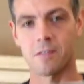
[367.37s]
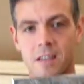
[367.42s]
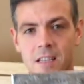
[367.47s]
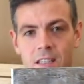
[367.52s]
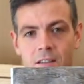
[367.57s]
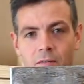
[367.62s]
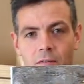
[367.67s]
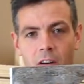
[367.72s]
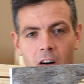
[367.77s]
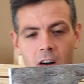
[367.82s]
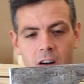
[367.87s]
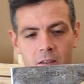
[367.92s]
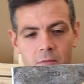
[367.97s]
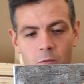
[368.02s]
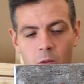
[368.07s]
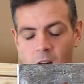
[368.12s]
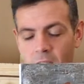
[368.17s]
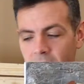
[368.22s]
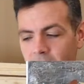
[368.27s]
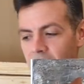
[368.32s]
this Vaughn
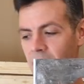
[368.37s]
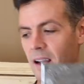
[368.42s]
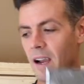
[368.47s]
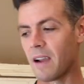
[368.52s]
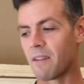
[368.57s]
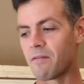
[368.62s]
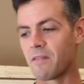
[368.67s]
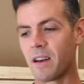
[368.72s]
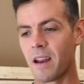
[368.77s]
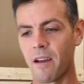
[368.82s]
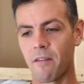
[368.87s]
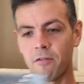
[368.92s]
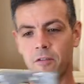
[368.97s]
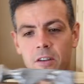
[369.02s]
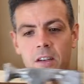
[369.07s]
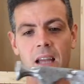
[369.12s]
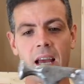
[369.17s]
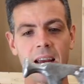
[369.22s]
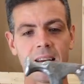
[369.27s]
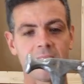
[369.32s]
one. I've never
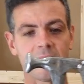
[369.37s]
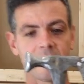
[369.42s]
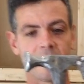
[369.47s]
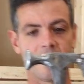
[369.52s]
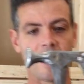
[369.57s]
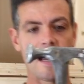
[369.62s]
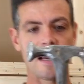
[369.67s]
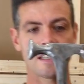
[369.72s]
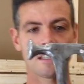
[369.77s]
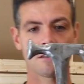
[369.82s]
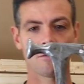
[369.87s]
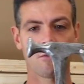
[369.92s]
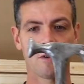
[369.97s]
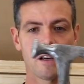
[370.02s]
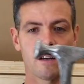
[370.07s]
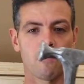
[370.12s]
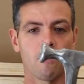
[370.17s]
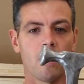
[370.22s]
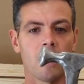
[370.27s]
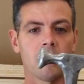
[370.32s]
liked the
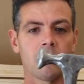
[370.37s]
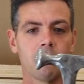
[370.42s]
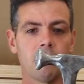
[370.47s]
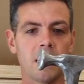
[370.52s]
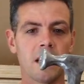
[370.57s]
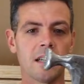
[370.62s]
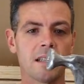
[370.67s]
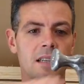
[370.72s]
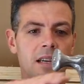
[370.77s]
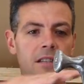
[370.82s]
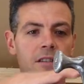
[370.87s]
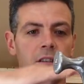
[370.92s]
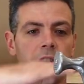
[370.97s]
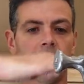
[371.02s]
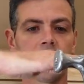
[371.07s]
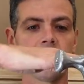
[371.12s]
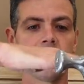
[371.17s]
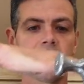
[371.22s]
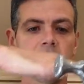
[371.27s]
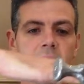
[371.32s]
Estwing one because as you
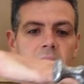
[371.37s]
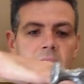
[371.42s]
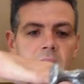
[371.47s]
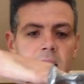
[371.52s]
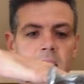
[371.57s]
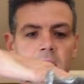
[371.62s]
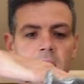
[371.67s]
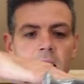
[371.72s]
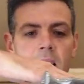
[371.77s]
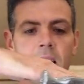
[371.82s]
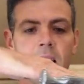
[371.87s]
can see,